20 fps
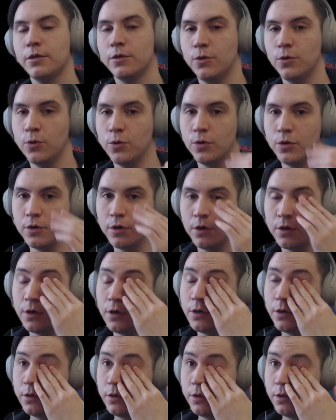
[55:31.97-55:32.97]
or
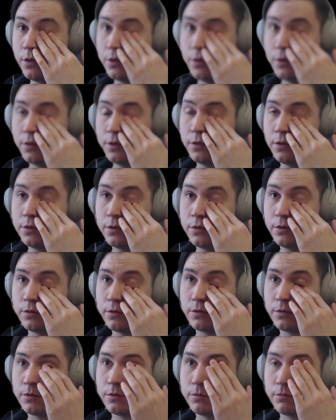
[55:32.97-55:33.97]

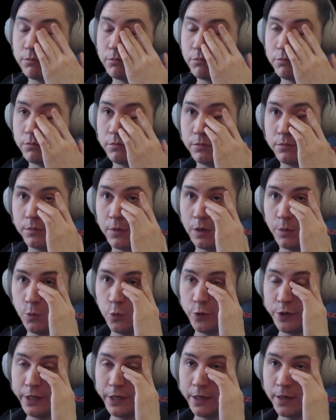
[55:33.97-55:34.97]
I'm
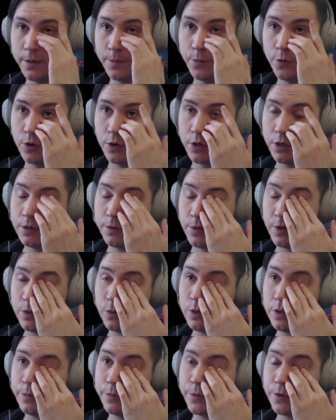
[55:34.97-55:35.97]
reading a book, what
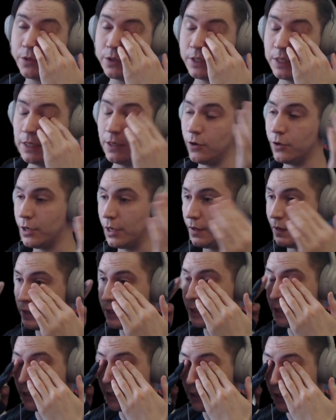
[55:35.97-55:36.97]
mostly? Okay,
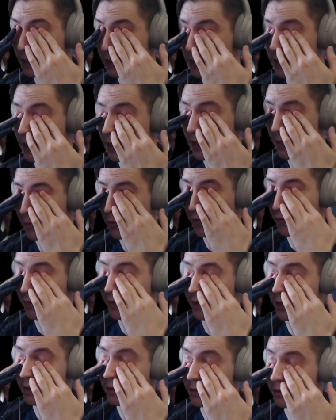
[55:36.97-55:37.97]
let's take a
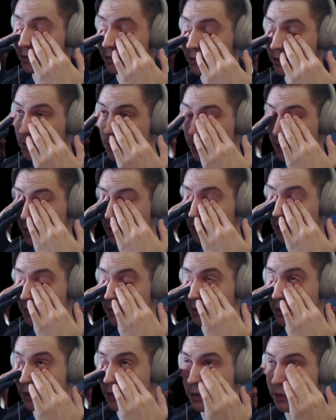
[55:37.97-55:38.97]
movie.
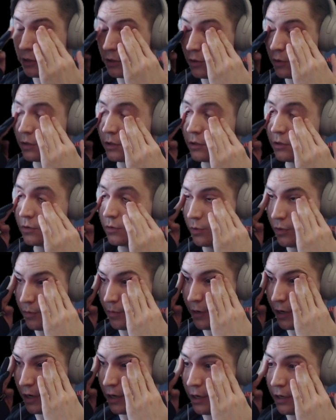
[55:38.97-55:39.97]
I don't know. It's with
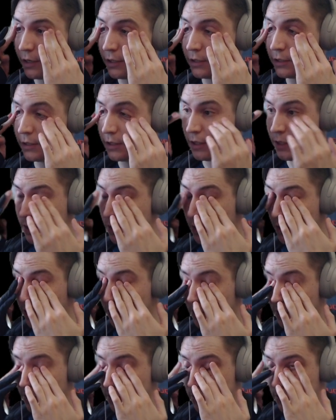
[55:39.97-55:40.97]
my eyes.
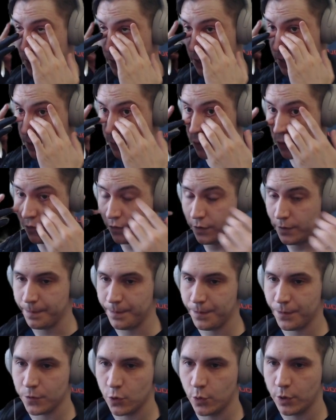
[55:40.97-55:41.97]
Let's take a movie.
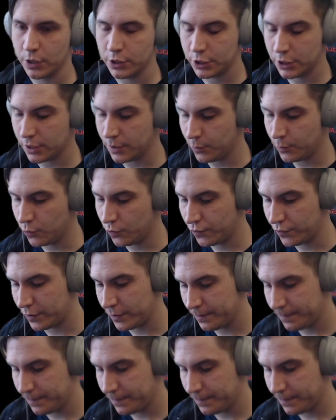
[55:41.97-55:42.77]
You're watching a movie,